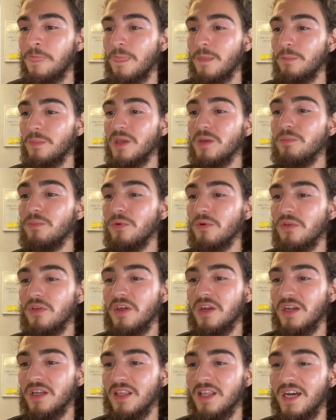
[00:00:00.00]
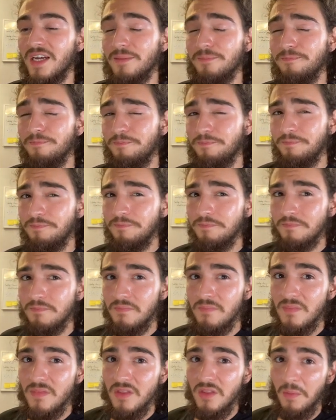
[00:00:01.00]
people think that
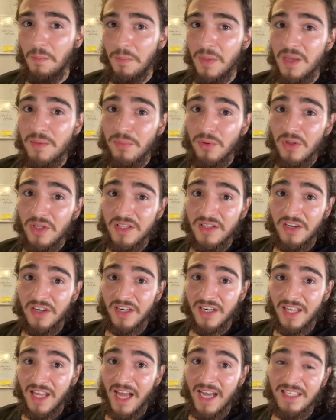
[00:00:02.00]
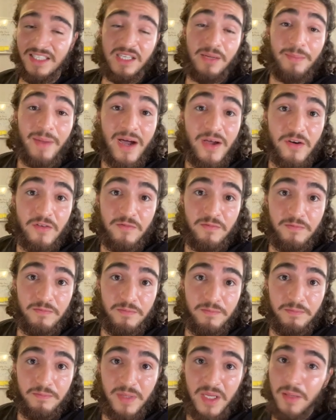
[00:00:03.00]
the people in their class, the amount of
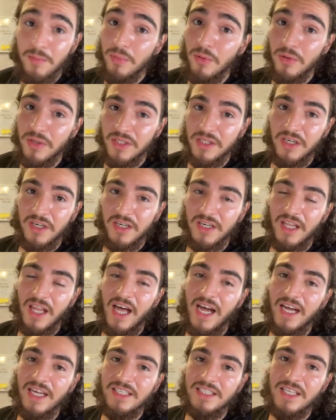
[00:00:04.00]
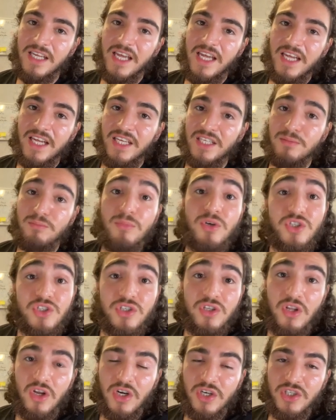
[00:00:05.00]
people in their class is
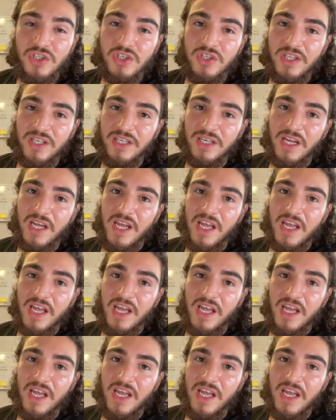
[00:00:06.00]
much larger than